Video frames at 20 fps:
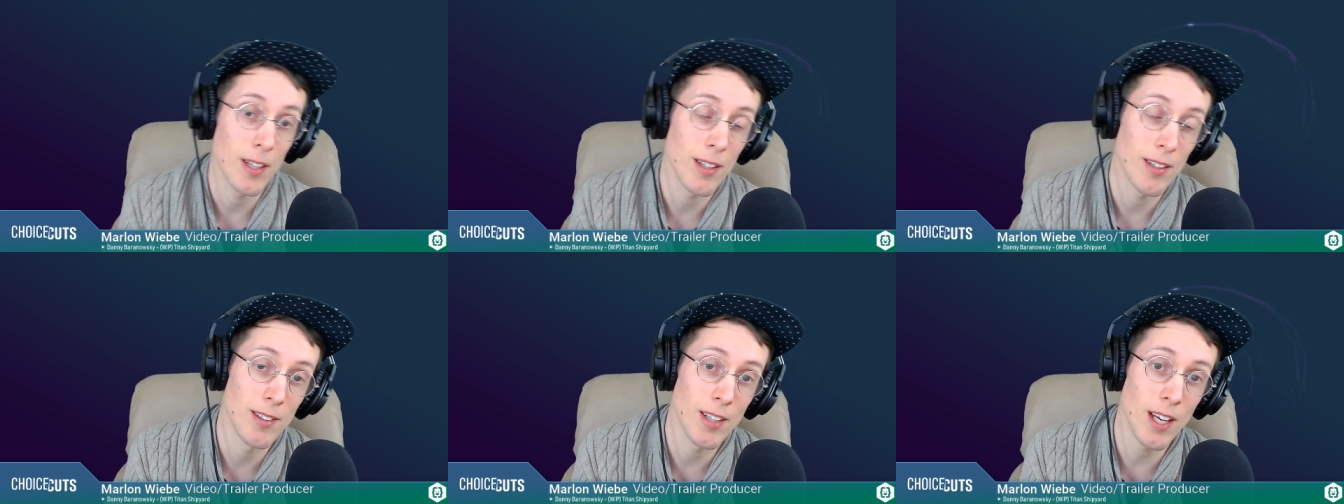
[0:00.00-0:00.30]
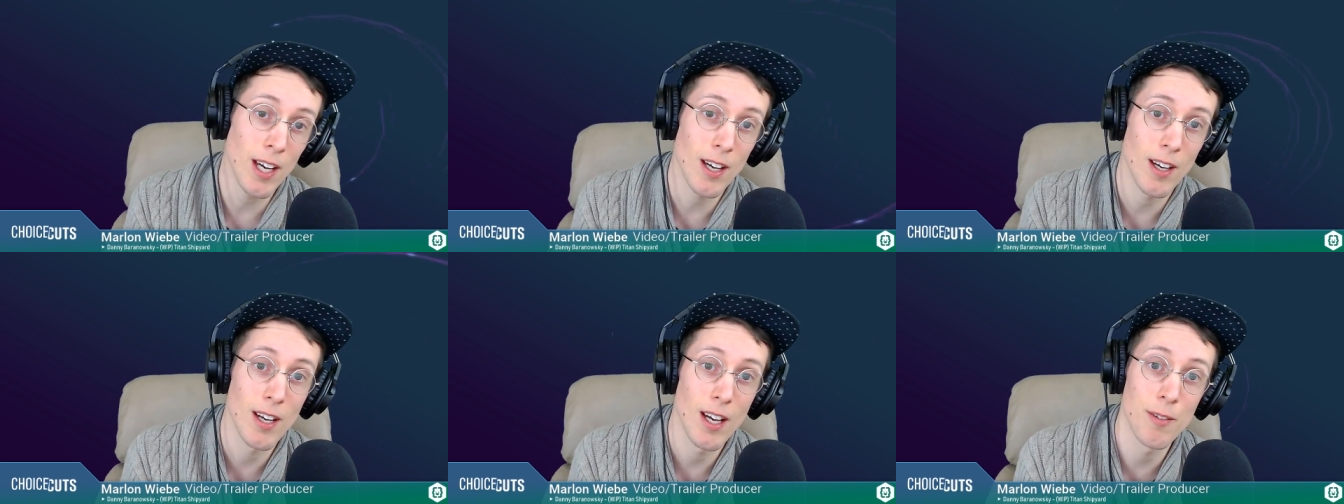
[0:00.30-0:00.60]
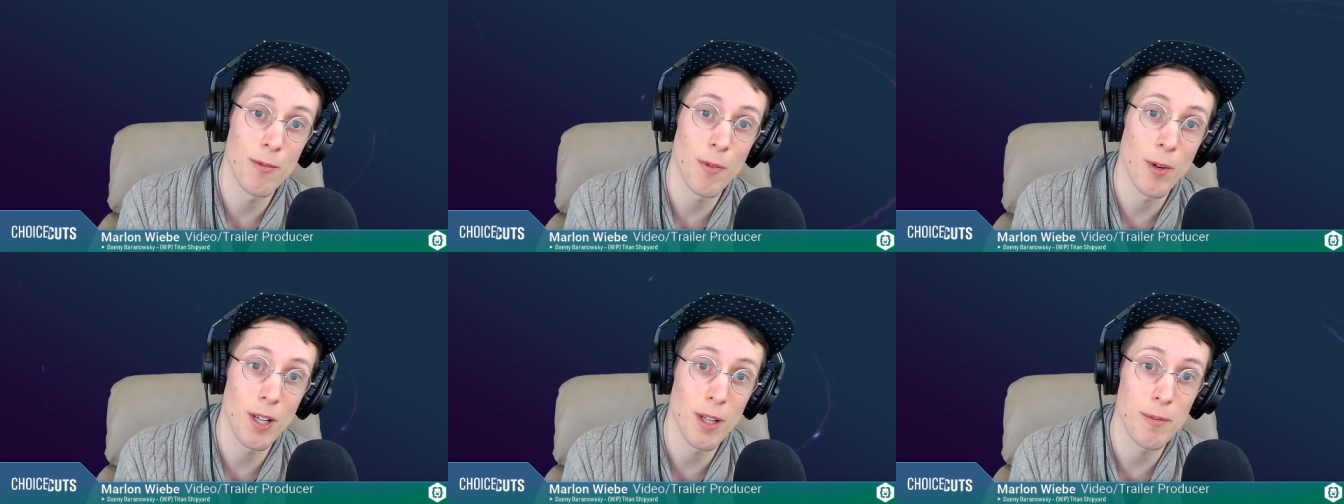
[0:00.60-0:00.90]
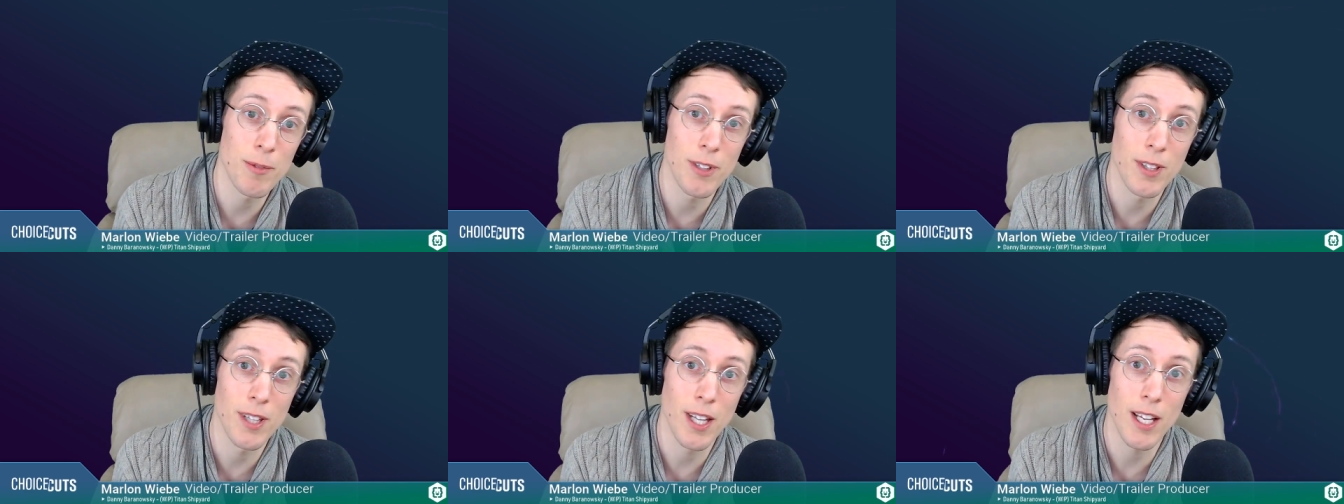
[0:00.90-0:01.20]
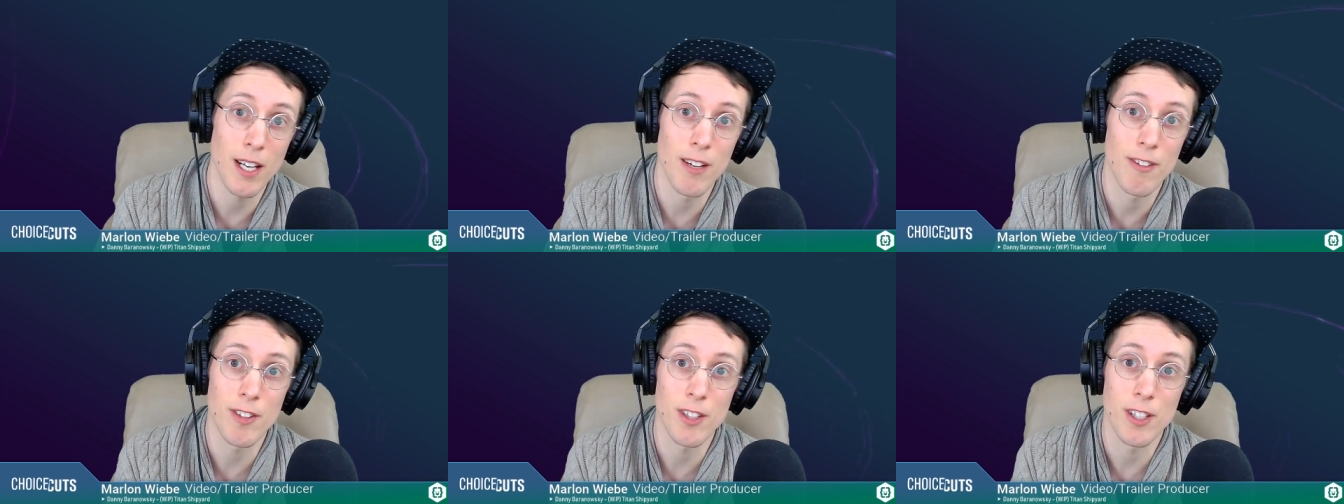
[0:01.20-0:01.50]
yeah. And while I'm doing
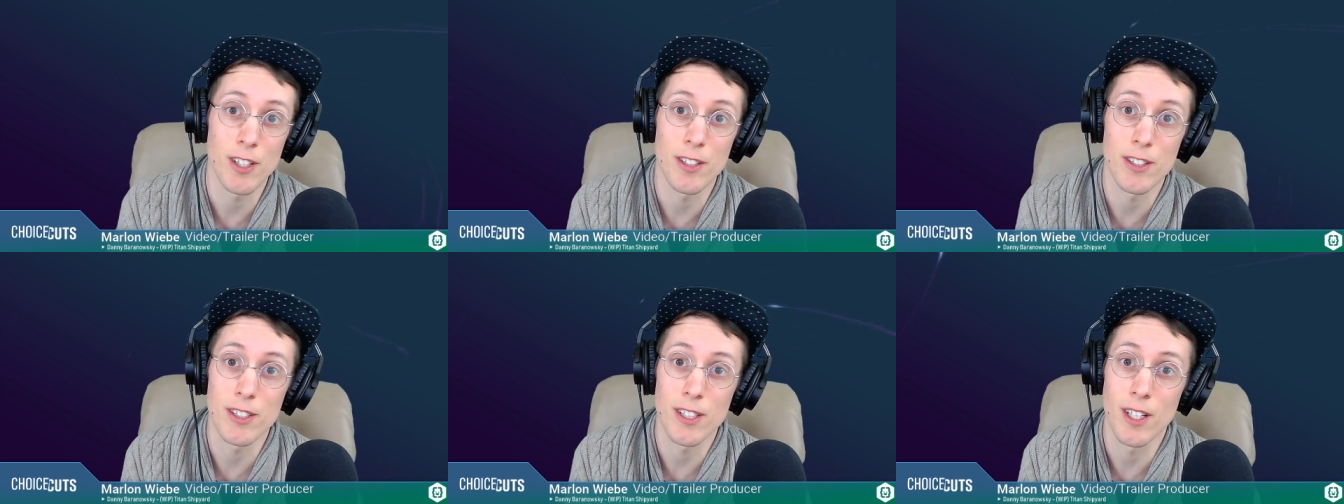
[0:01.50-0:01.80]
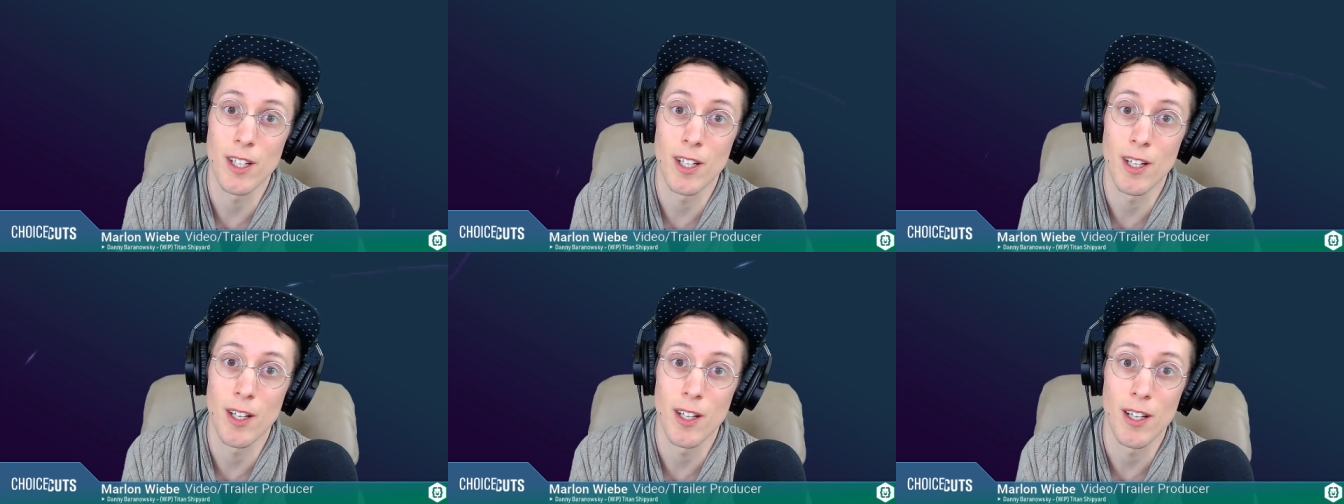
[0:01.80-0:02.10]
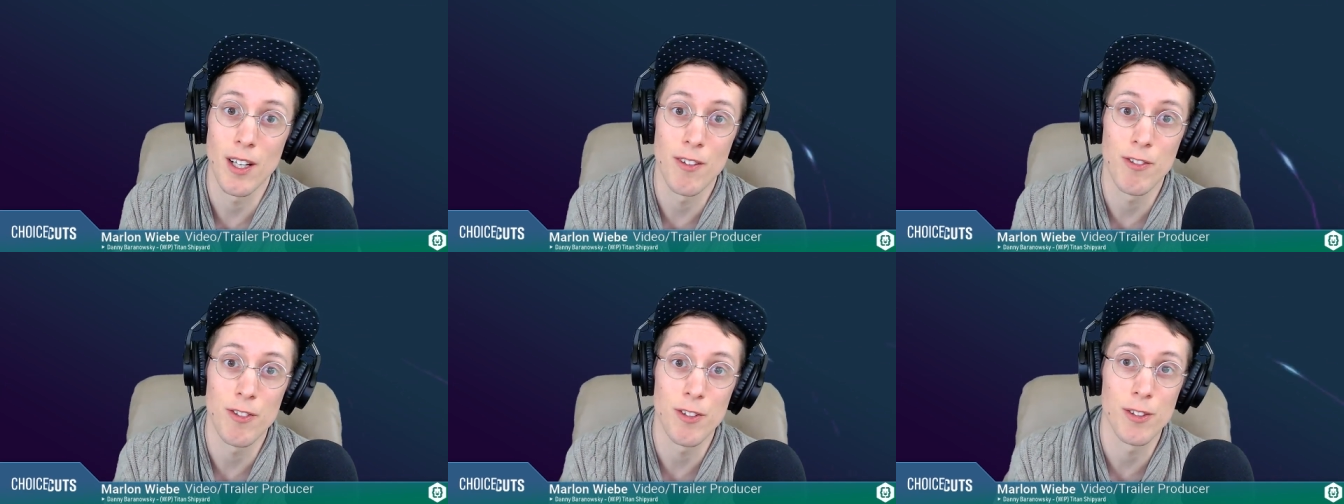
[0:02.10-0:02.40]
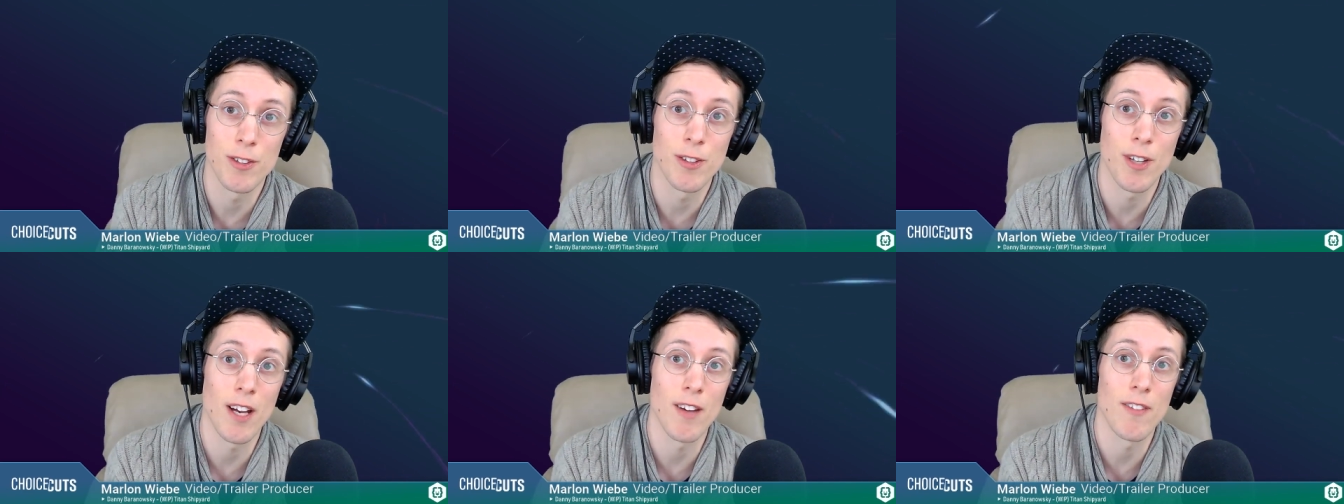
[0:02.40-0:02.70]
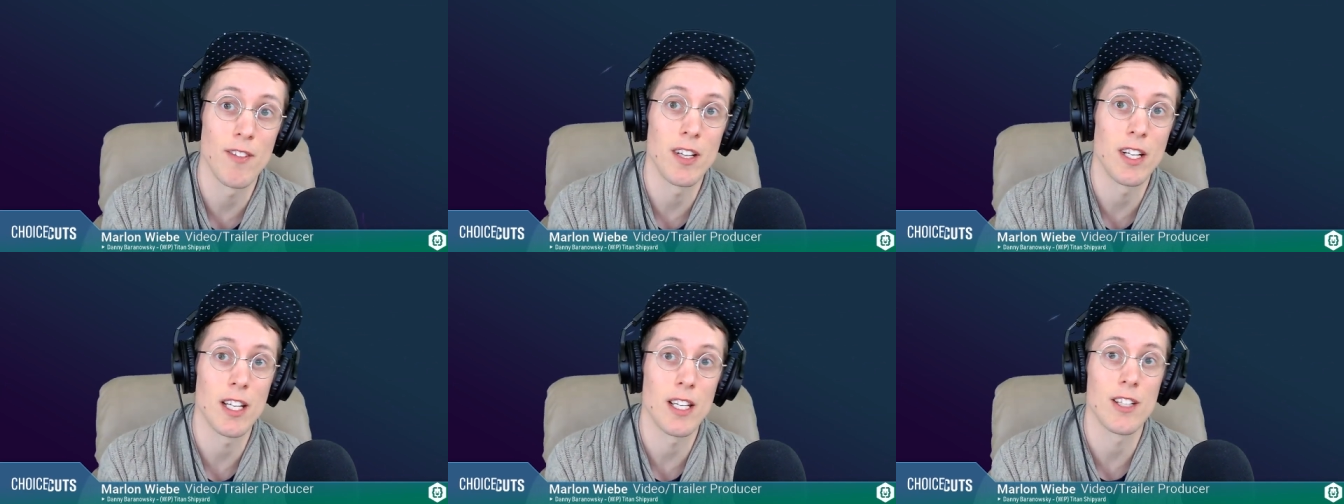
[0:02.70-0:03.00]
that, I figured if you have
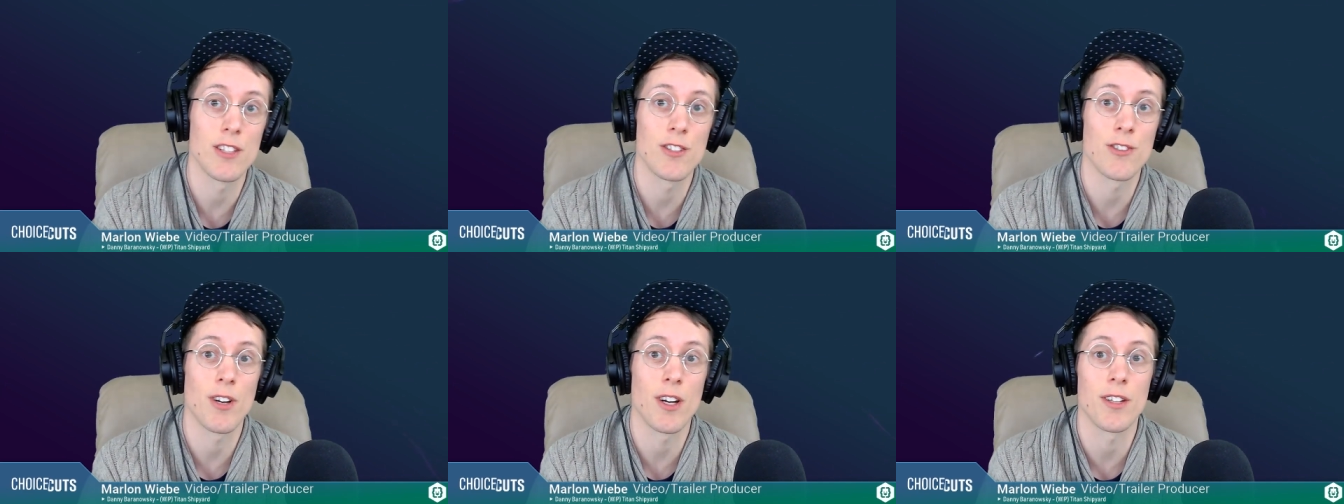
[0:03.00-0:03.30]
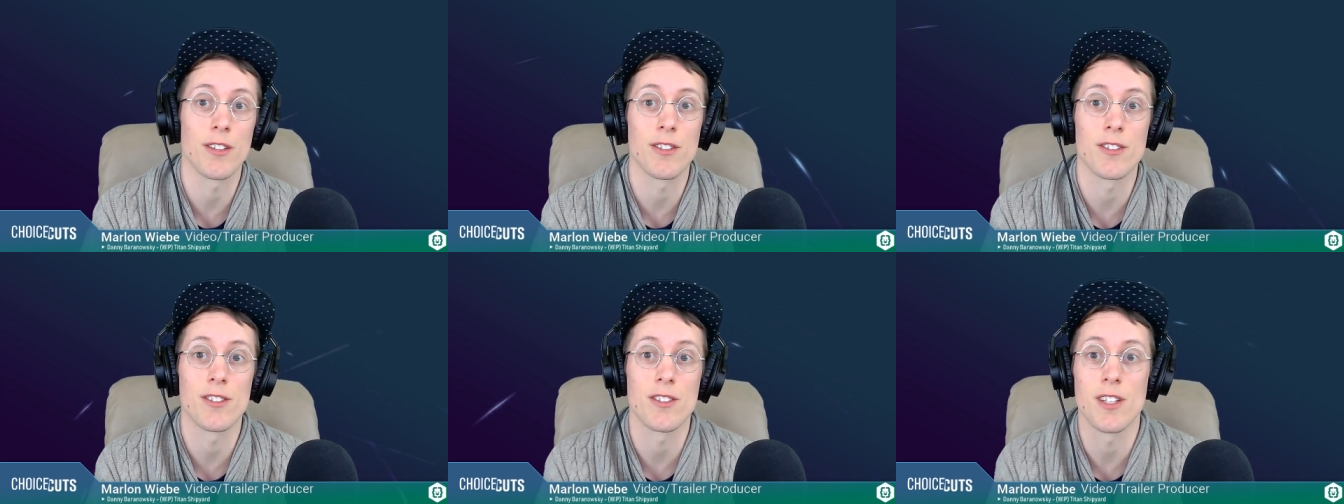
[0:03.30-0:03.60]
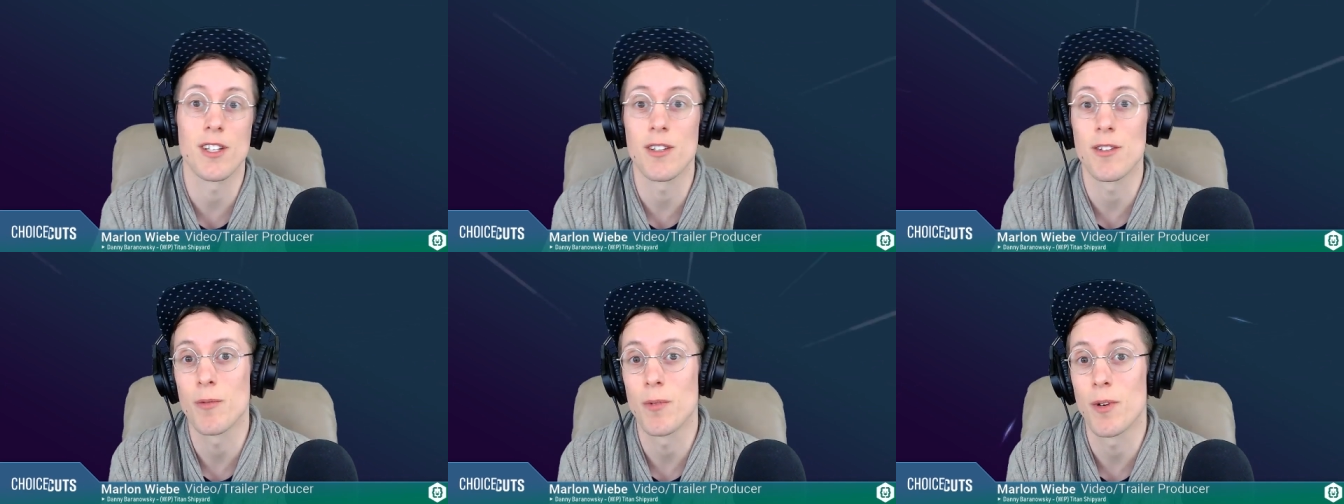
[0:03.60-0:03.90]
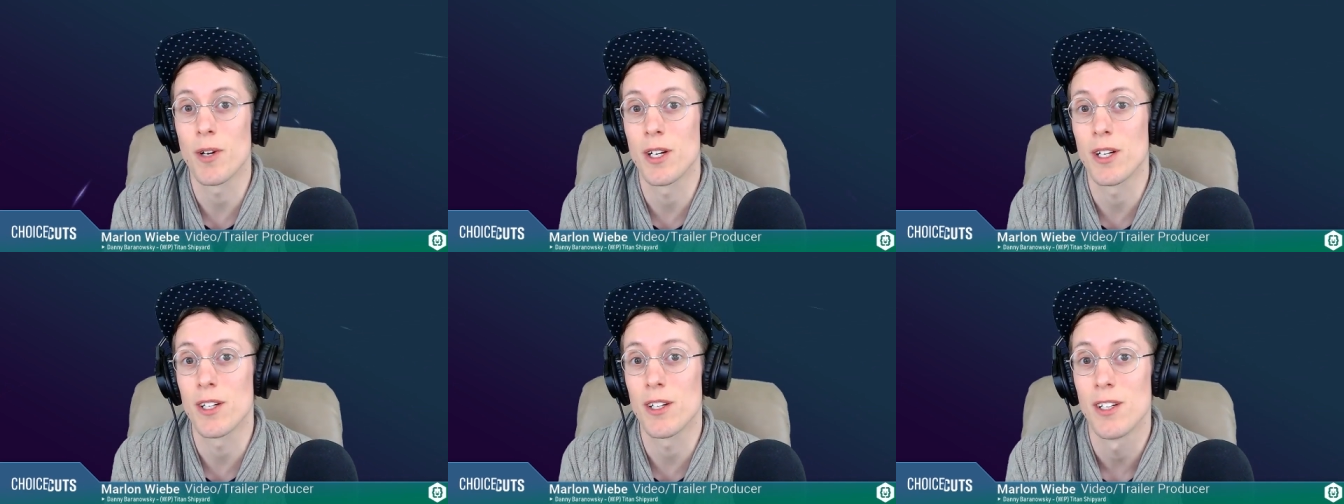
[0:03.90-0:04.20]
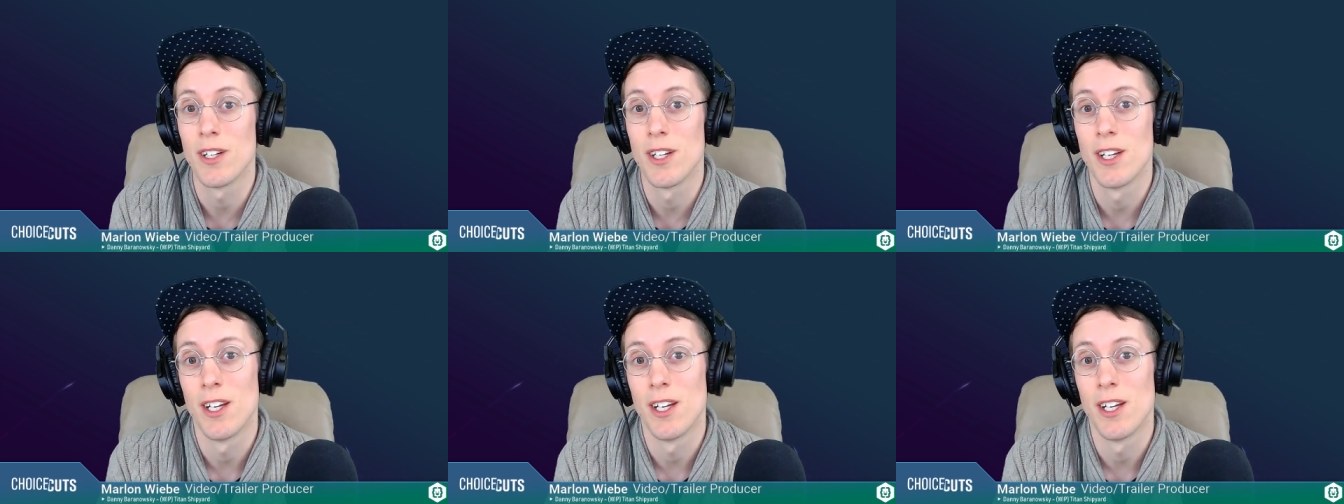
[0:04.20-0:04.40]
any trailers that you want